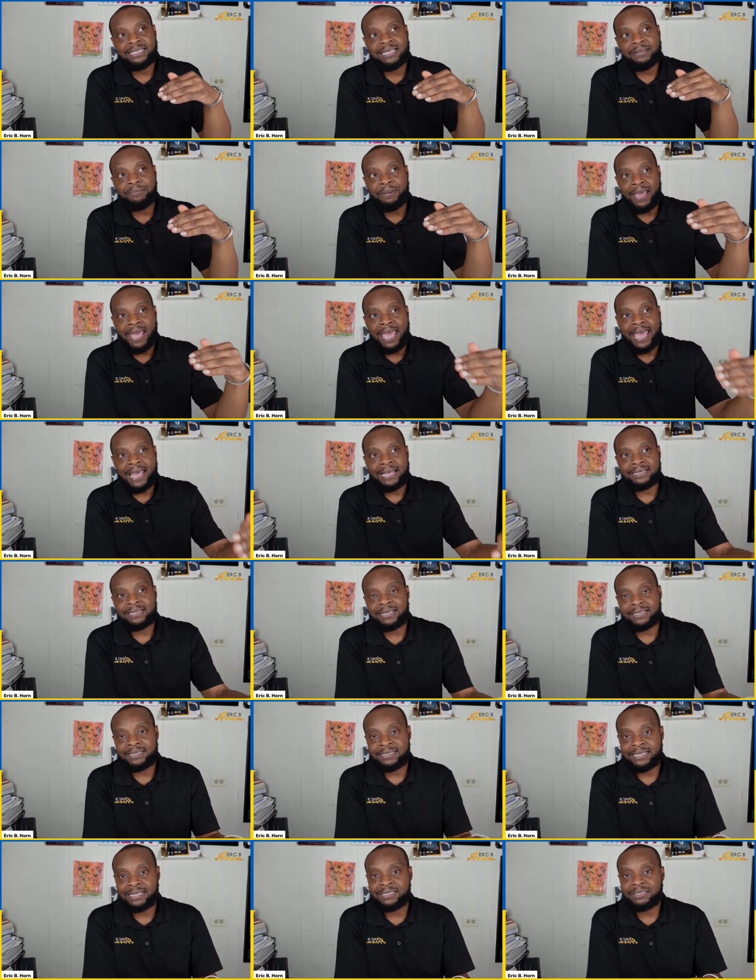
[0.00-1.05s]
see
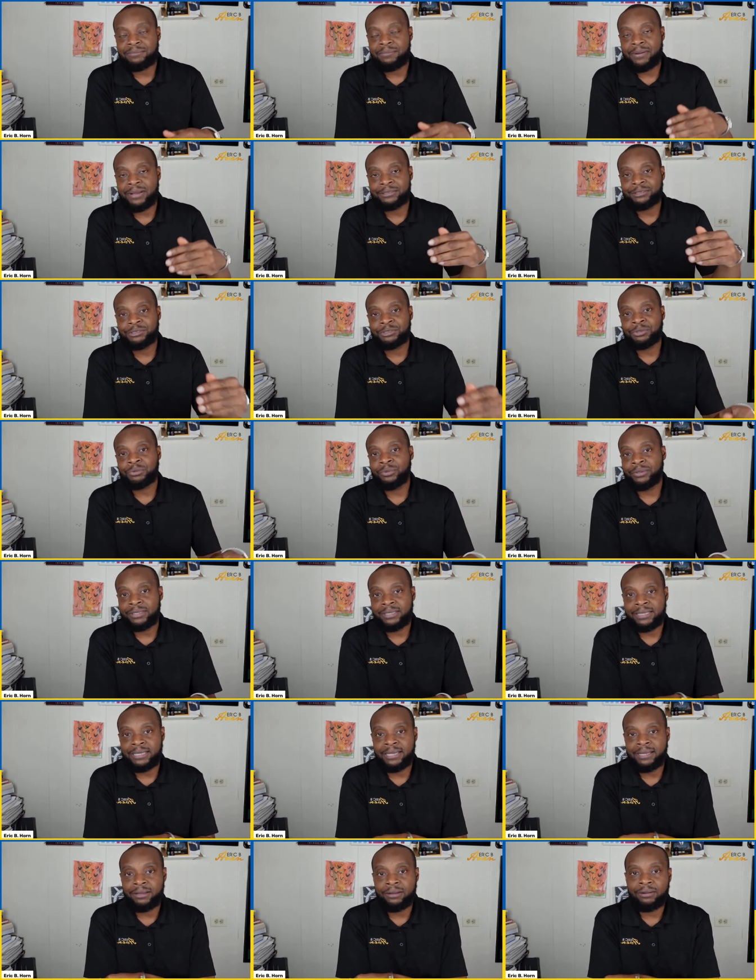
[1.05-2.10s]
past 6 months to a
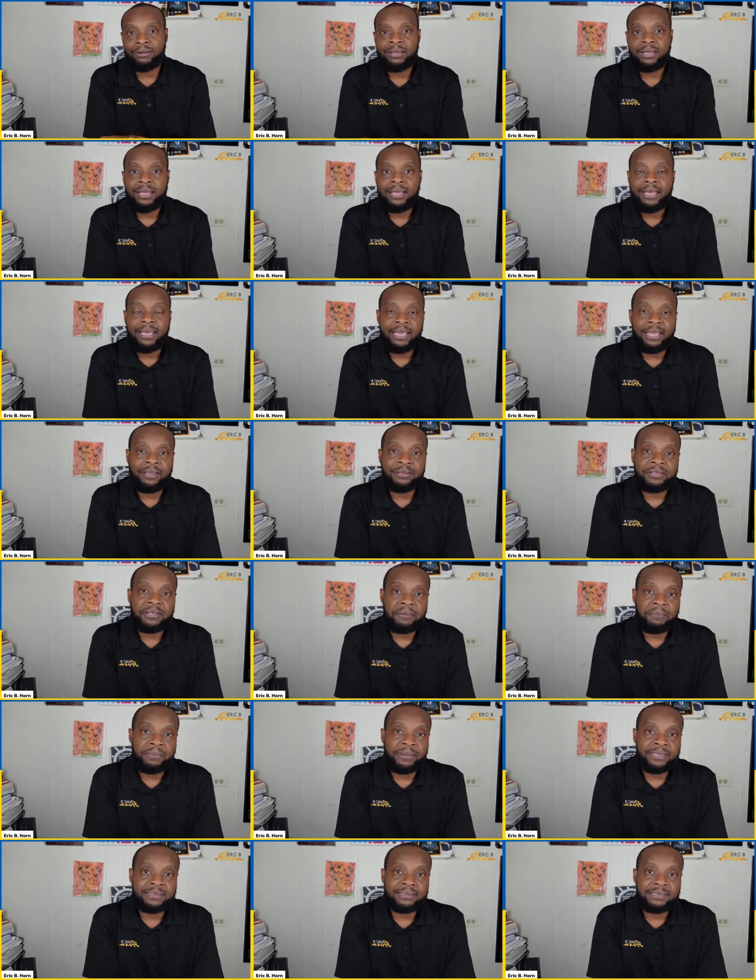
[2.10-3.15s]
year in
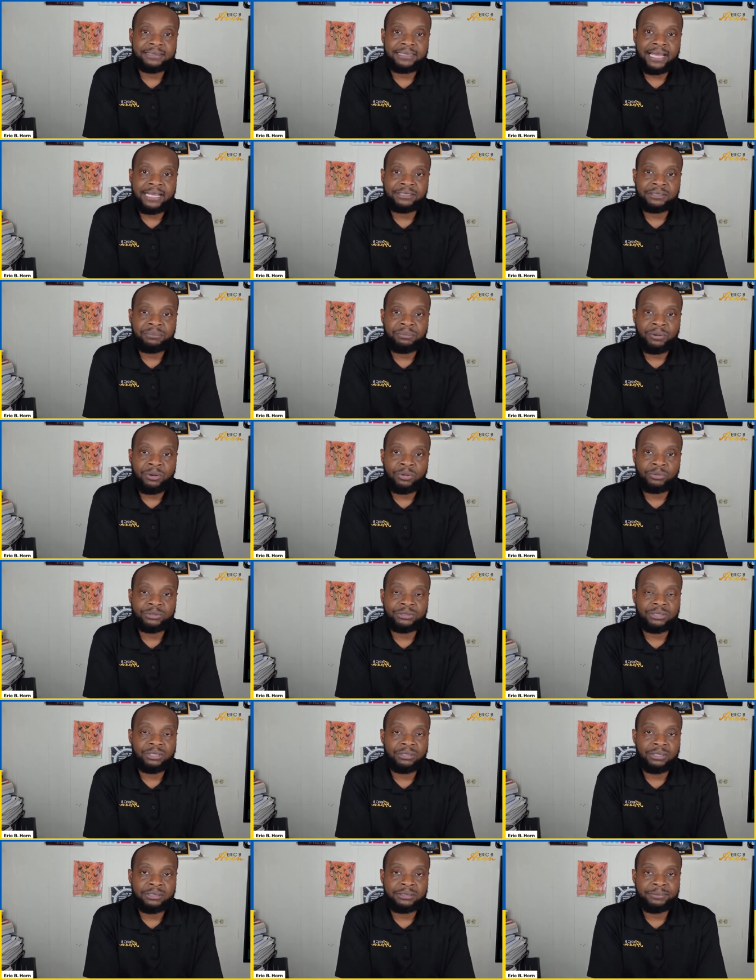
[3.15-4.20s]
their business, as
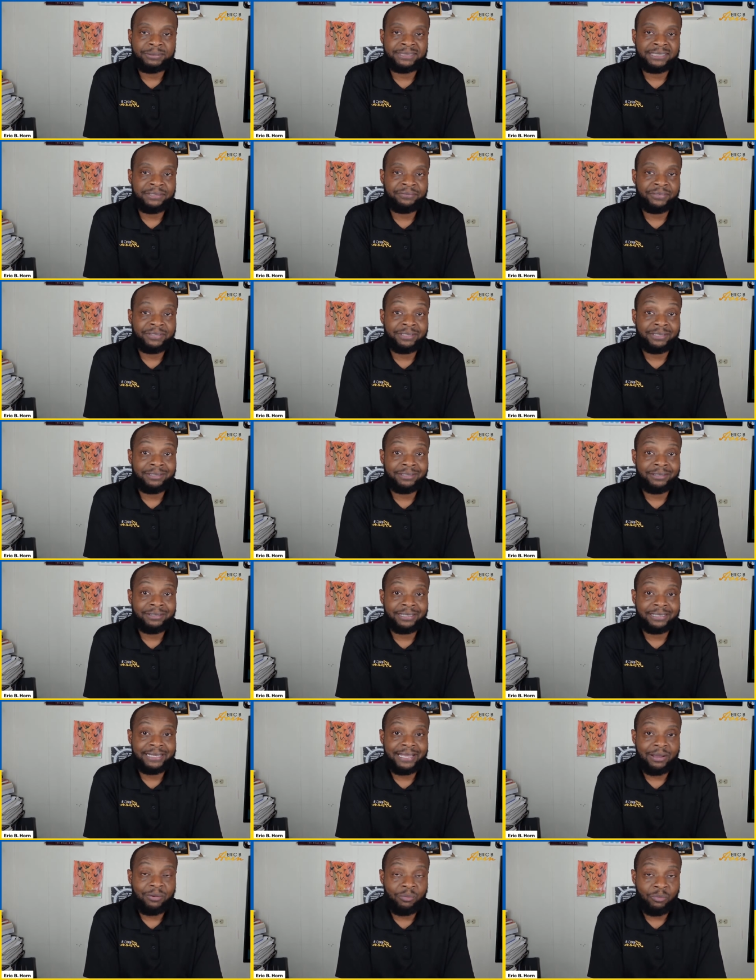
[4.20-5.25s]
opposed to specifically
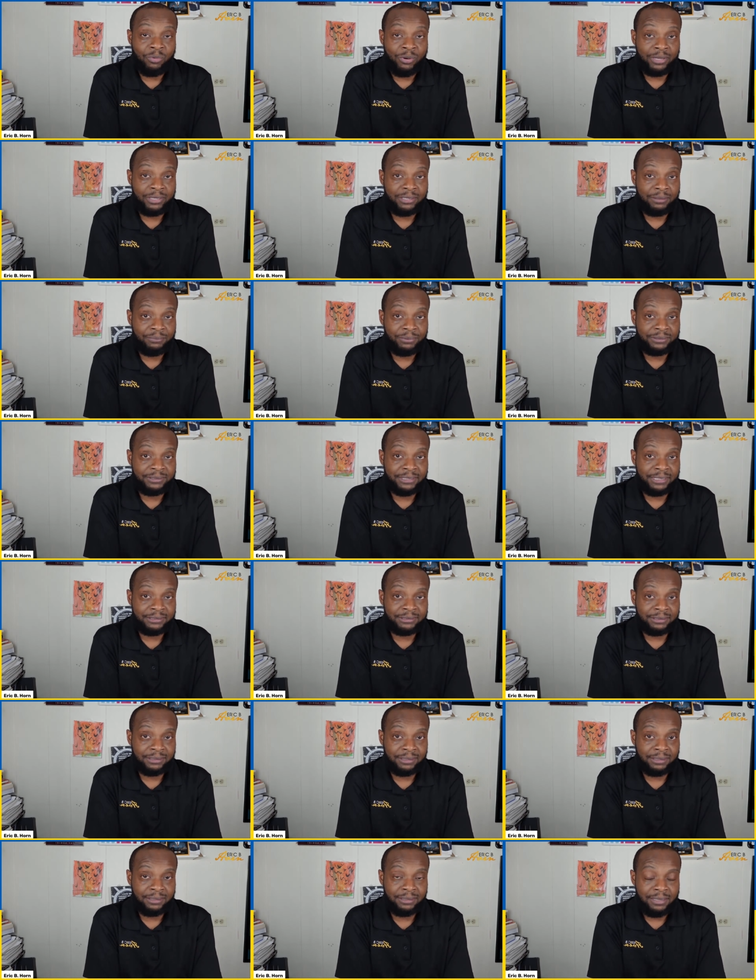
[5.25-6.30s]
looking at what can
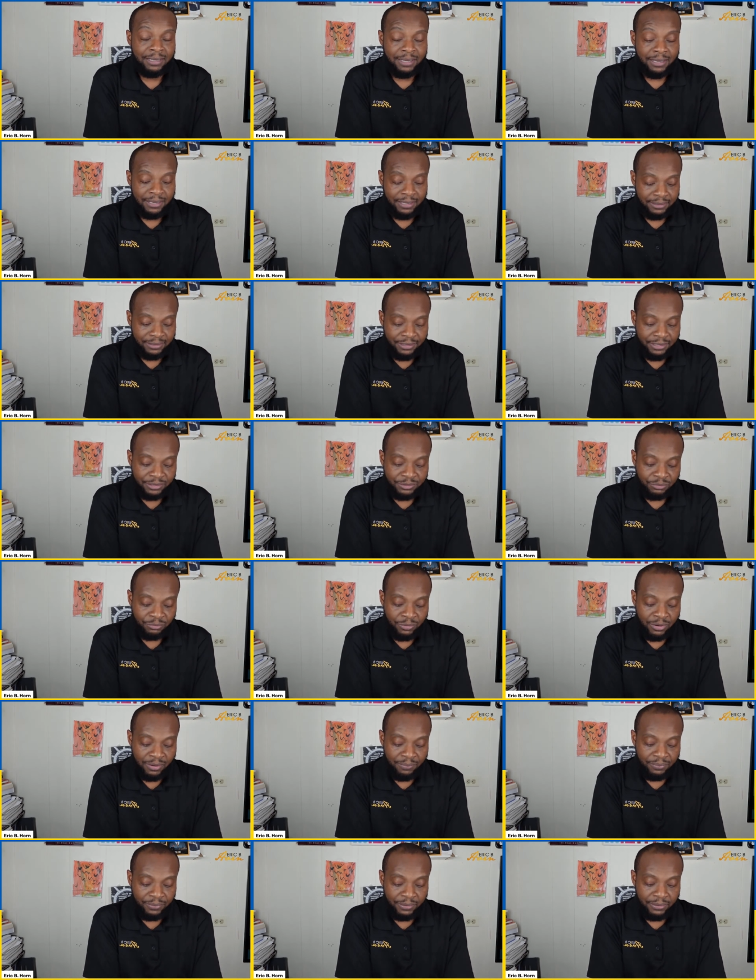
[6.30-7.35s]
potentially
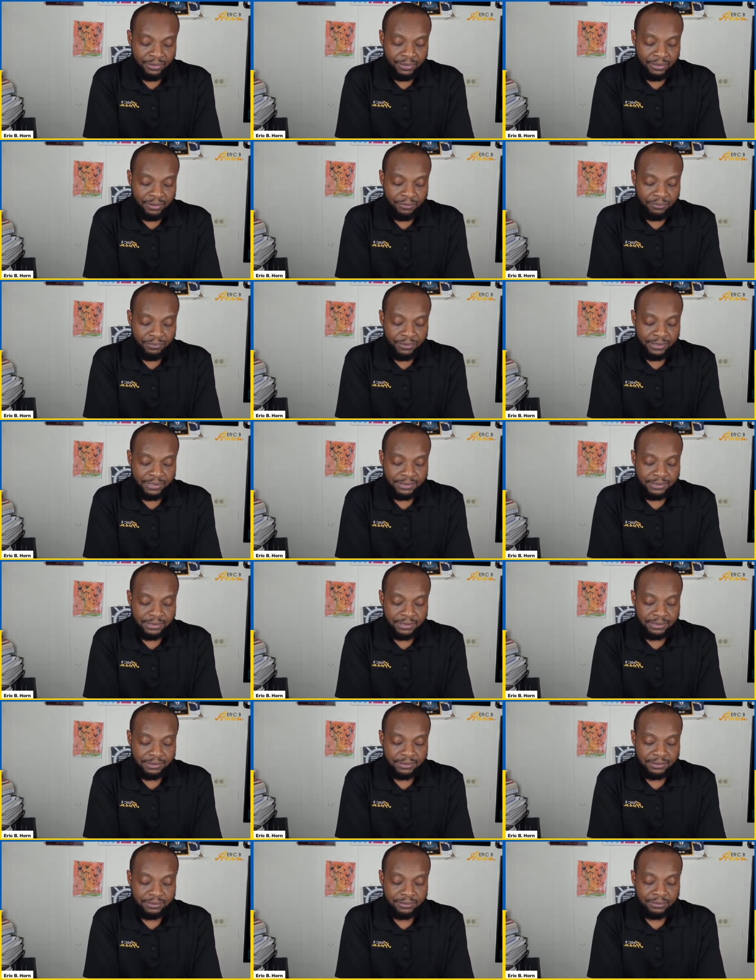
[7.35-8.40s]
disrupt their
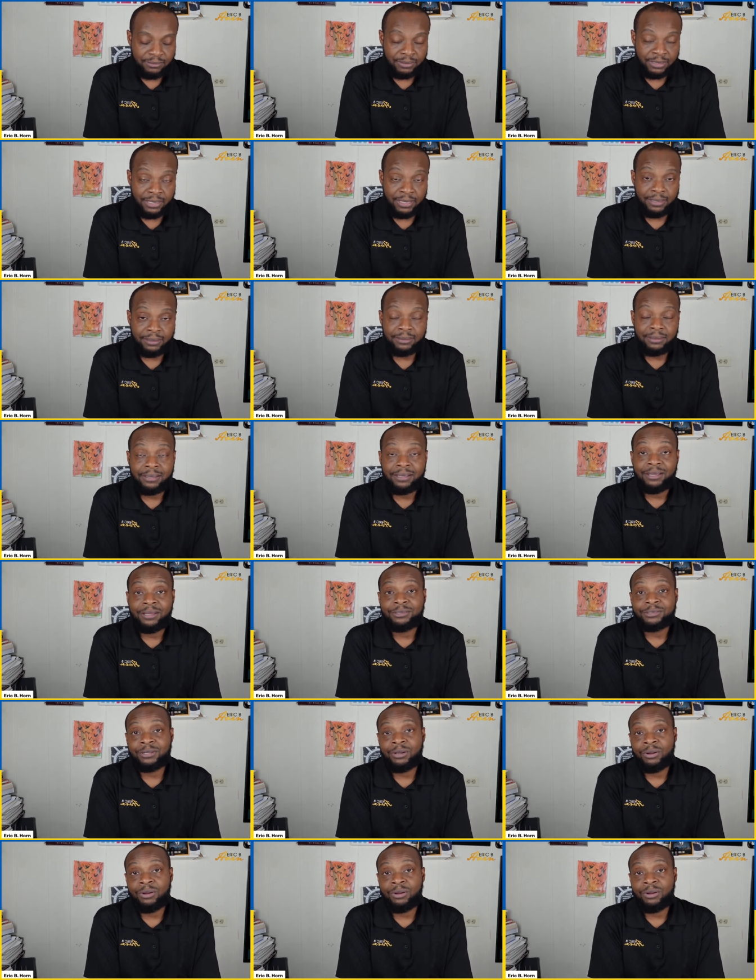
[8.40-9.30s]
business. Okay.